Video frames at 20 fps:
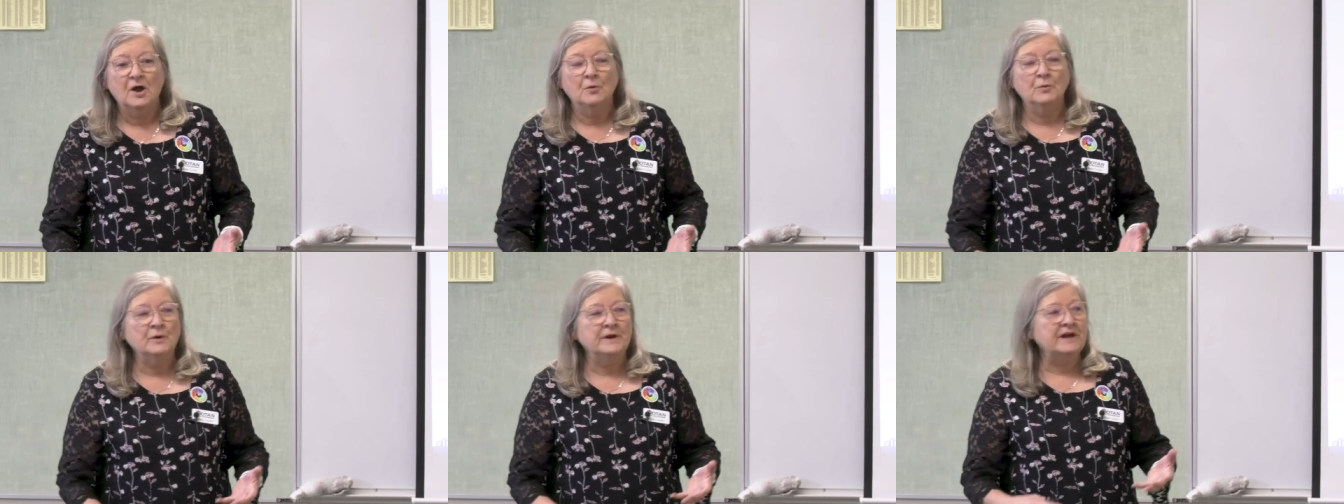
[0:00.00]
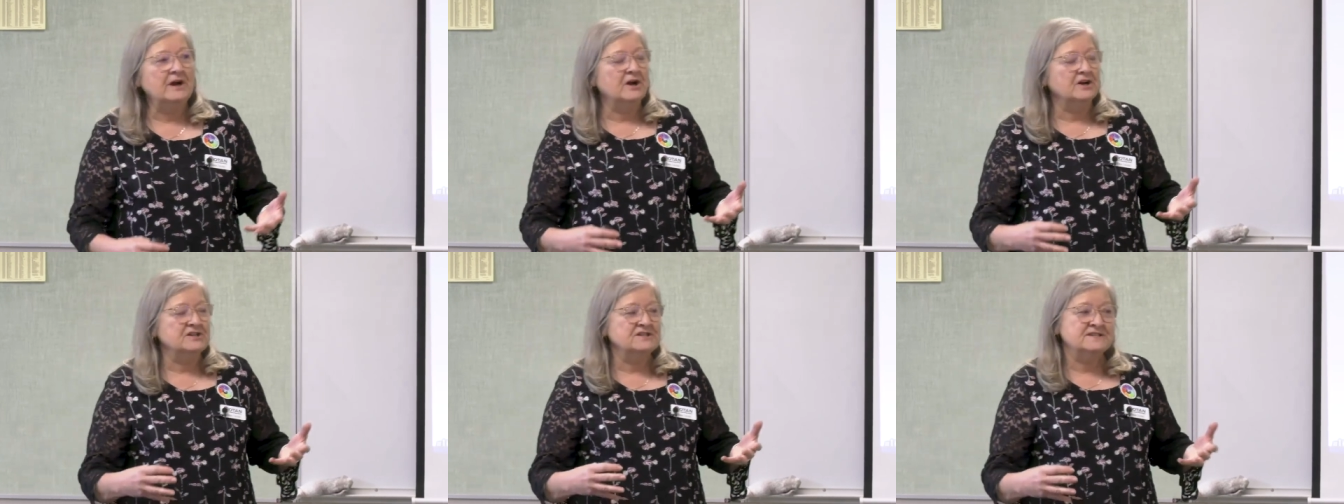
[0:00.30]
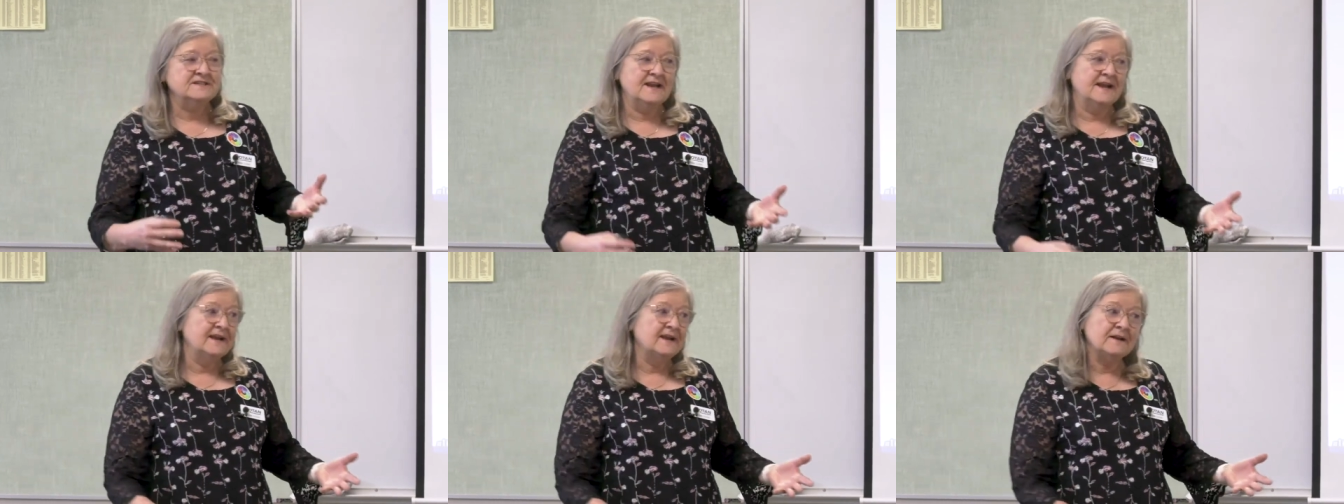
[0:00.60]
We are
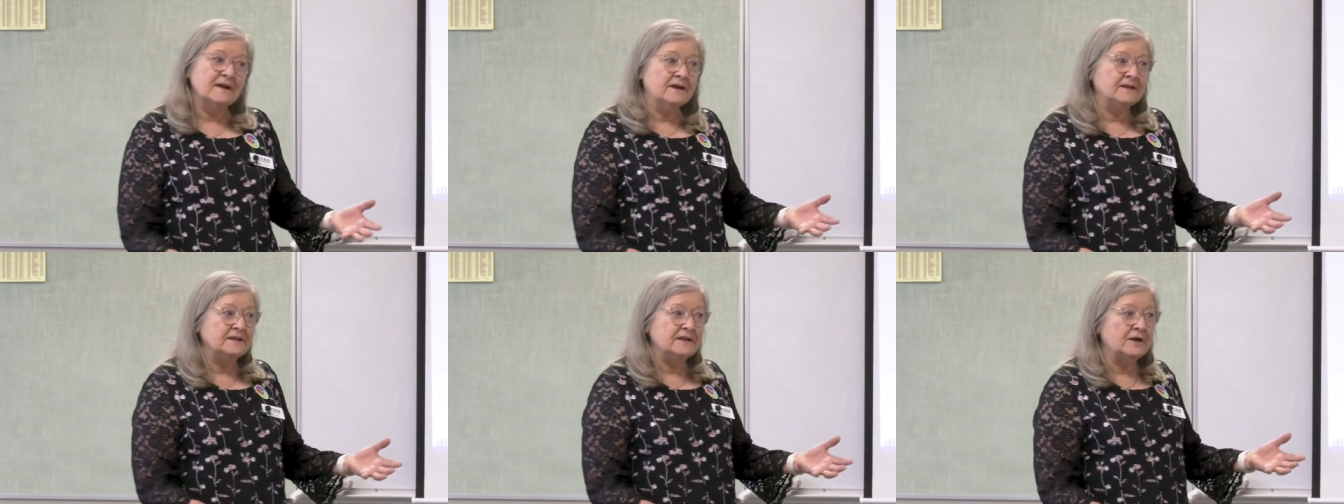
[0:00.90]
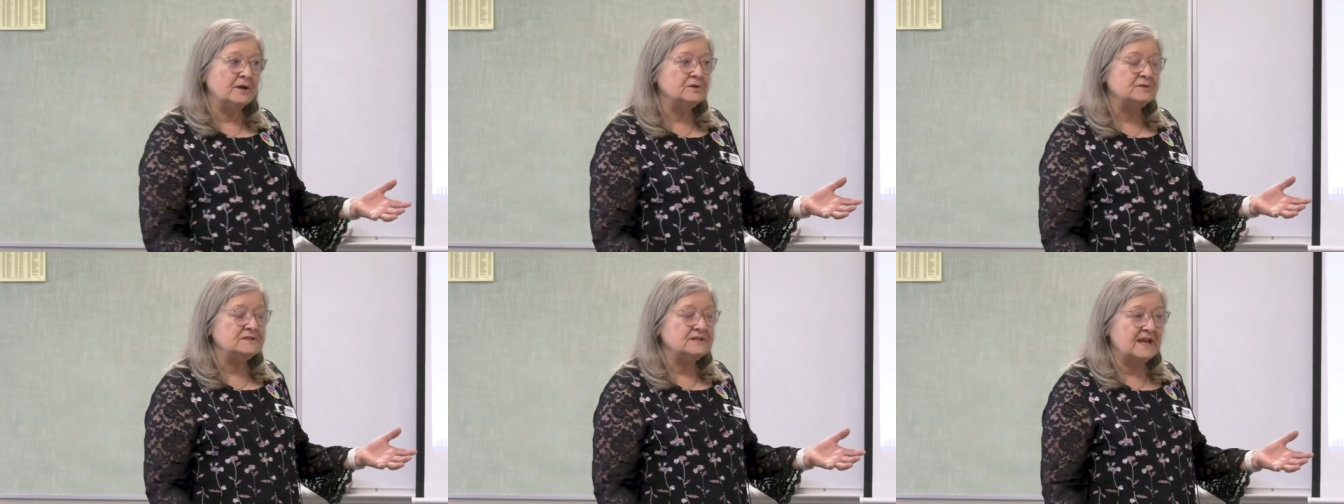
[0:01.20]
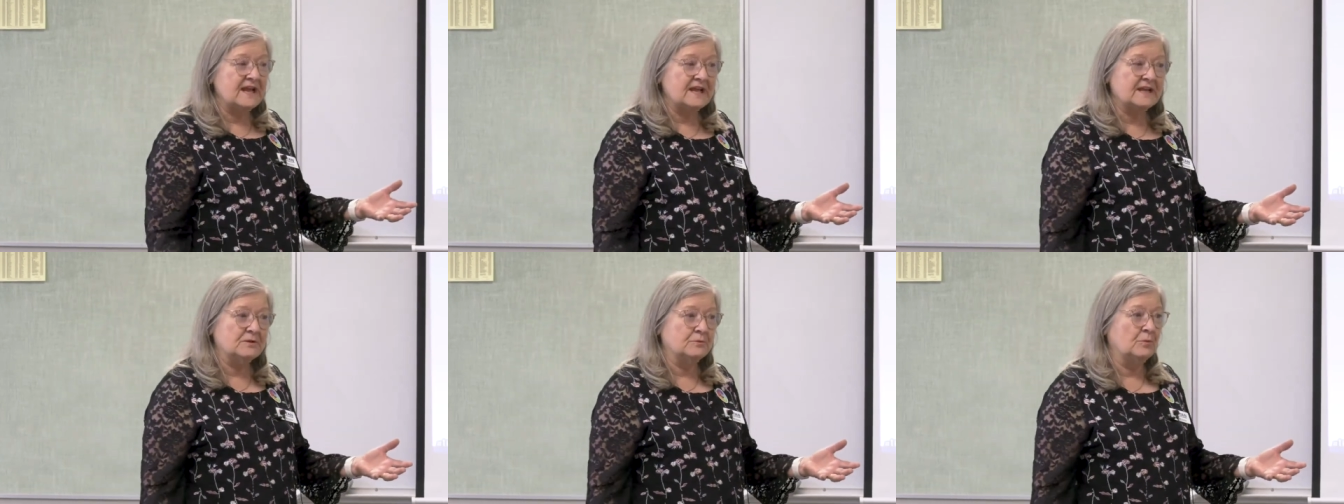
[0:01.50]
staying on the
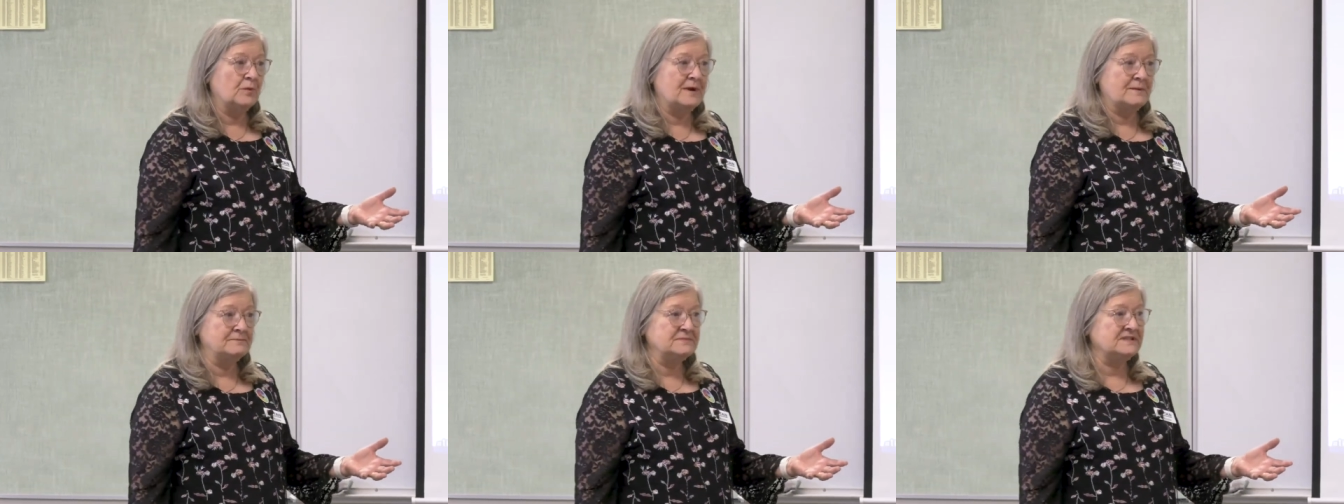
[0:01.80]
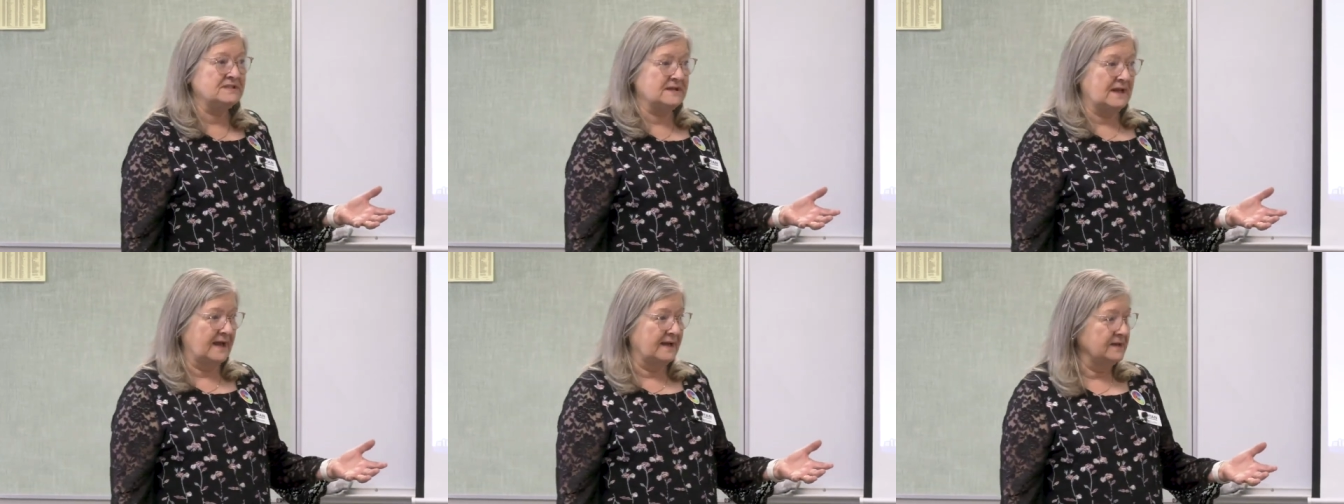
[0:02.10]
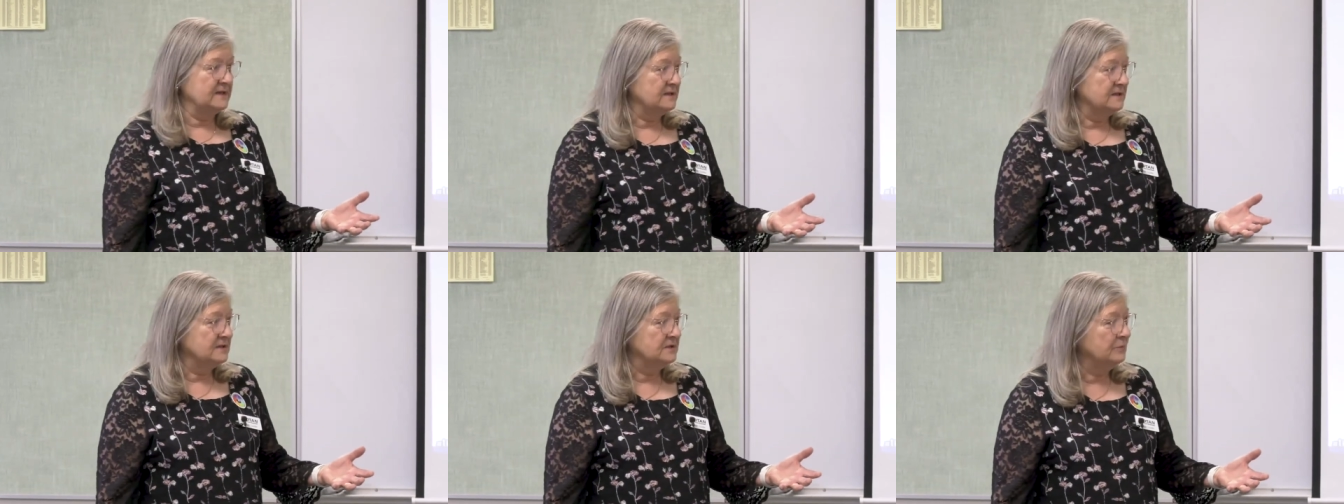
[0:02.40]
OTAN
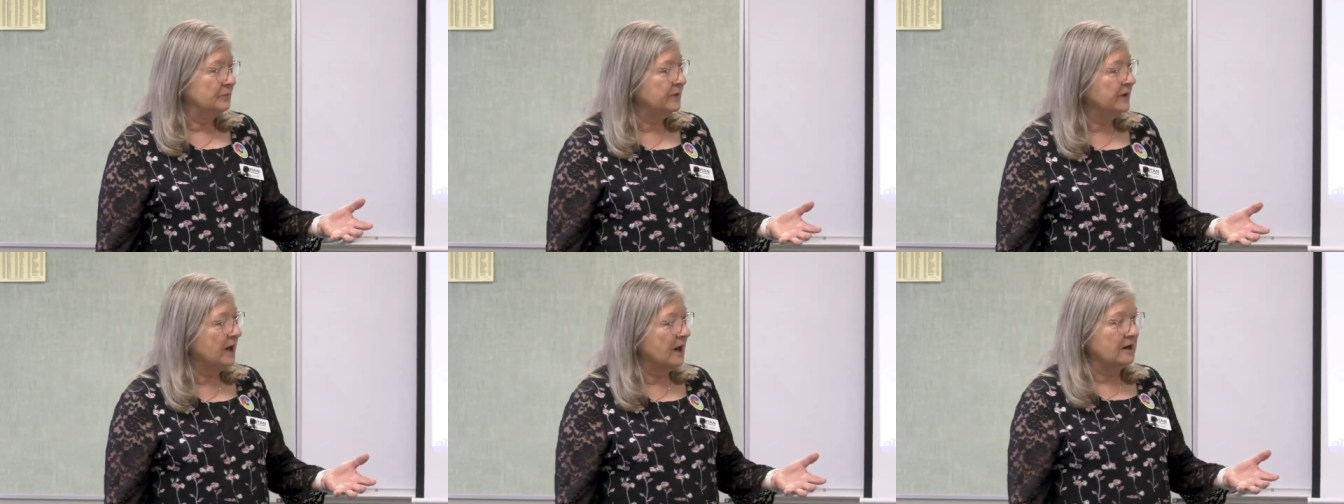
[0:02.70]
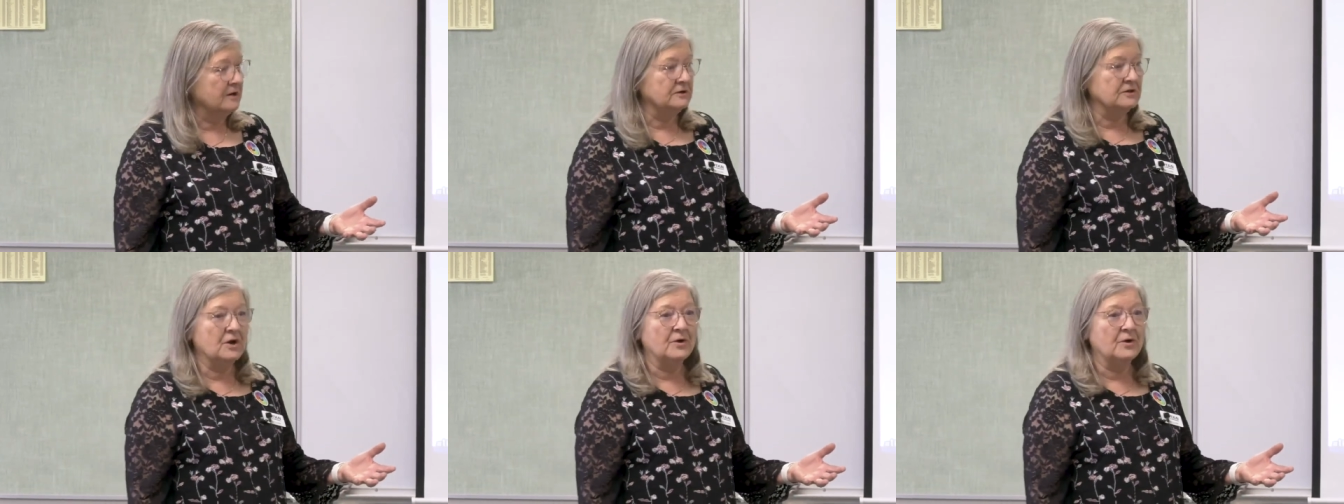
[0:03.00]
website. We aren't